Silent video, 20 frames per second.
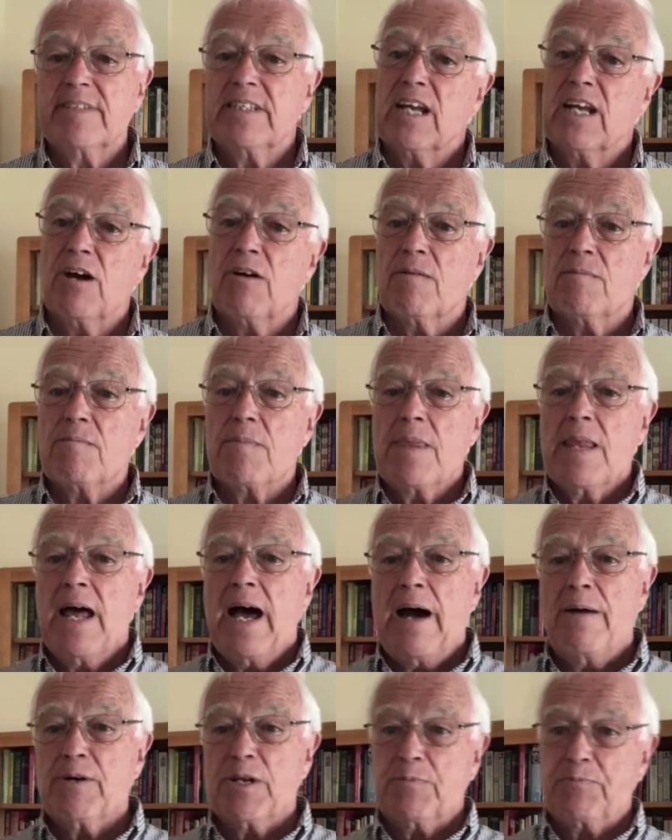Now,
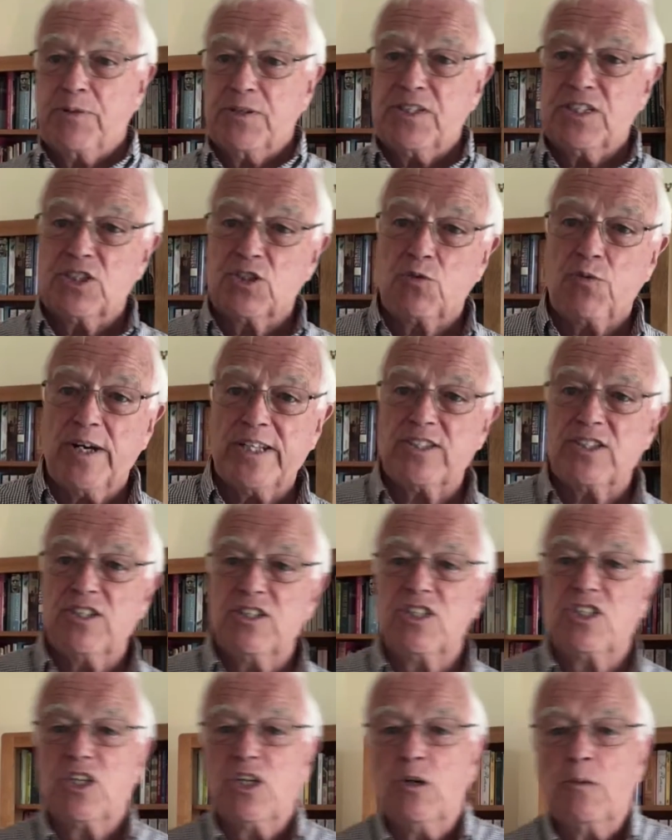I want to put this
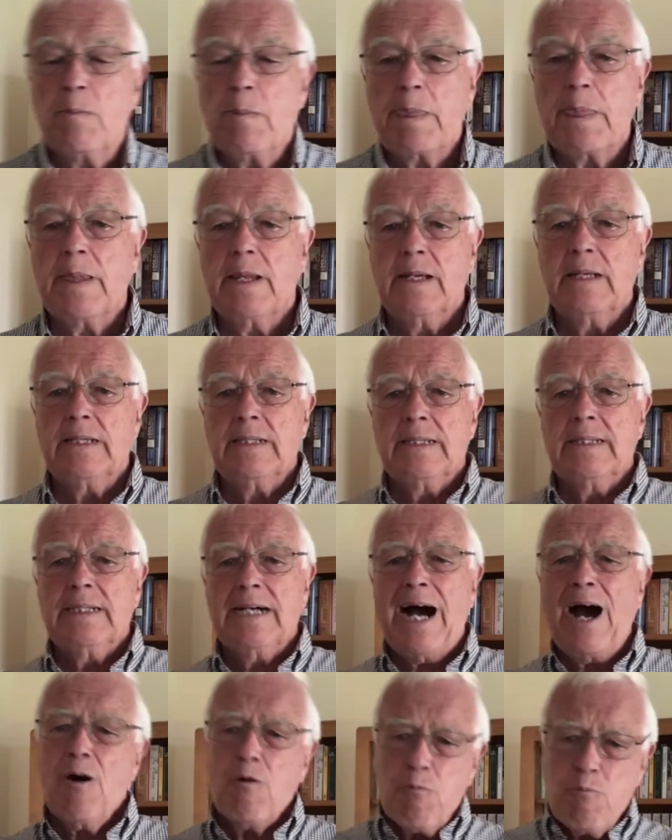question to you.
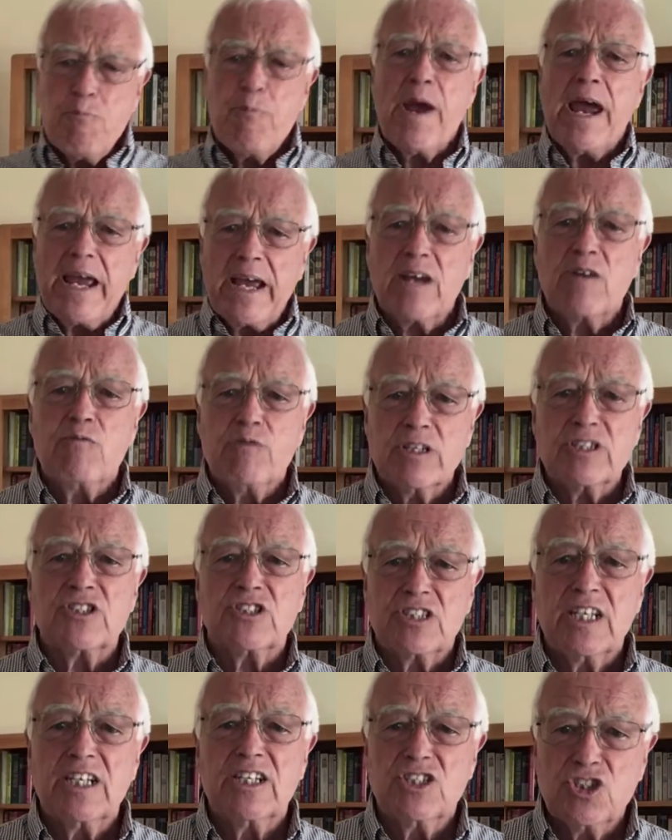How big
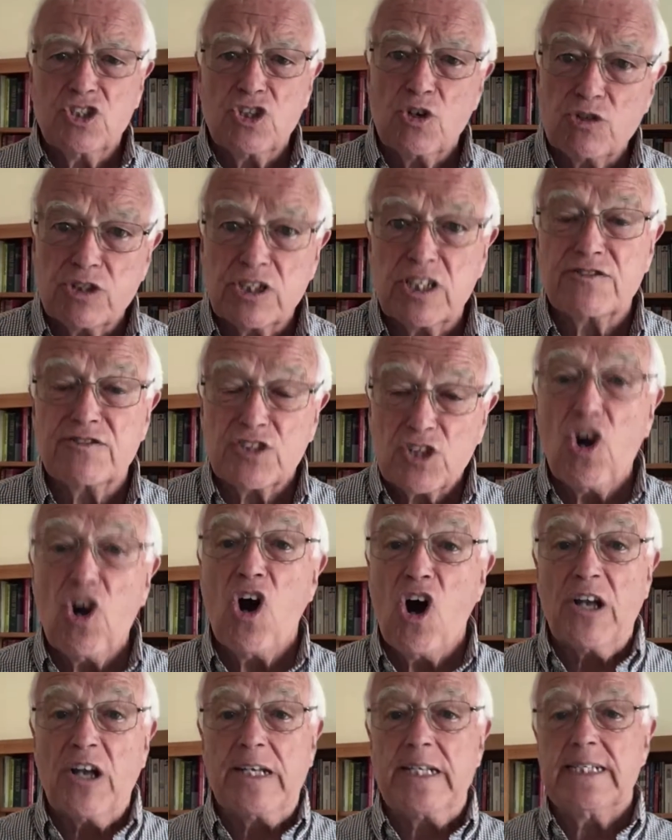was Joseph's
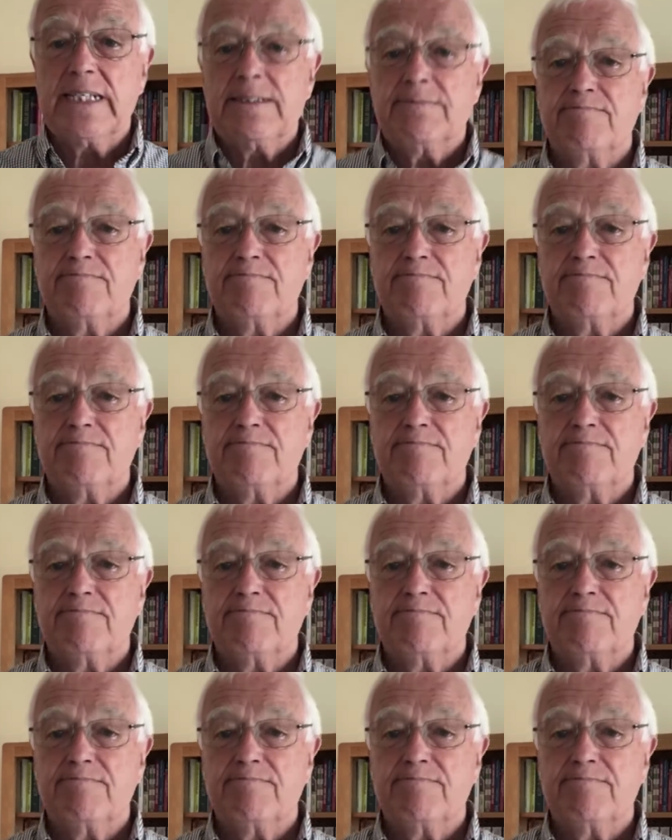God?